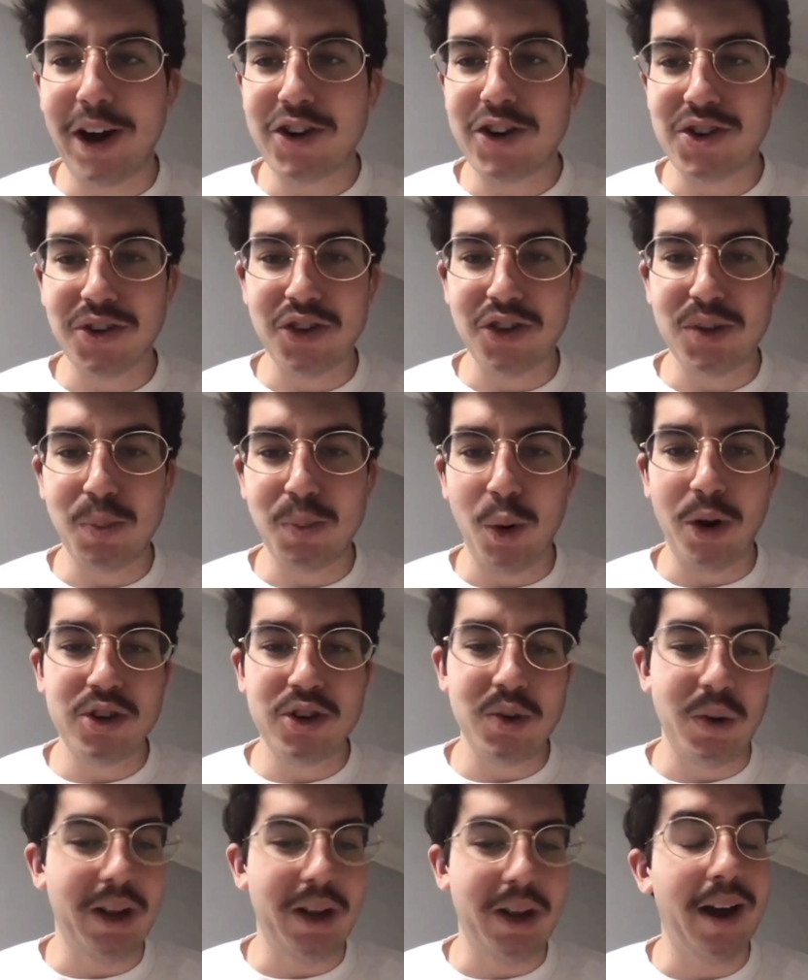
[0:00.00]
of the sport too,
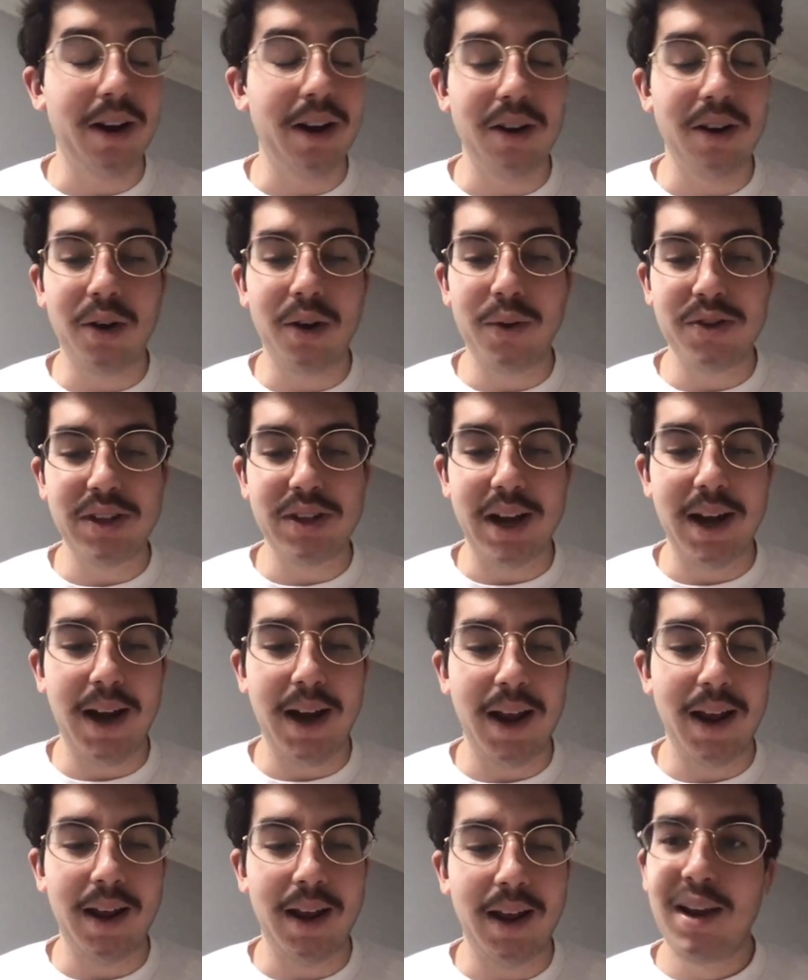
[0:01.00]
and kind of knows that, hey,